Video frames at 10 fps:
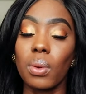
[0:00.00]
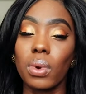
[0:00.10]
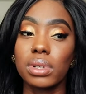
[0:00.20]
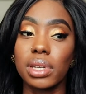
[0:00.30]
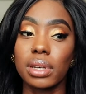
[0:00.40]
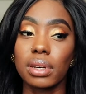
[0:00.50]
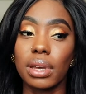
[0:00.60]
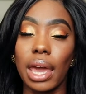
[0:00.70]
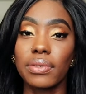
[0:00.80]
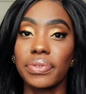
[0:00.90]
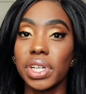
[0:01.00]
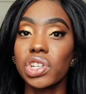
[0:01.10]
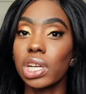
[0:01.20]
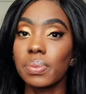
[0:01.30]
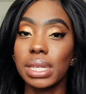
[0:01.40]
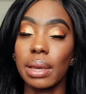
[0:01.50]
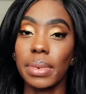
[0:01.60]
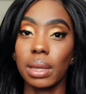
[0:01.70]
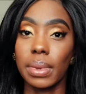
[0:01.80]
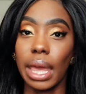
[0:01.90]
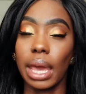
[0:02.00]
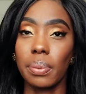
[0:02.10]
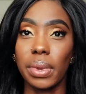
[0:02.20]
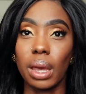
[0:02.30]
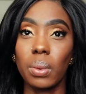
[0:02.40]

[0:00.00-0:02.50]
want to have friendships that make me happy.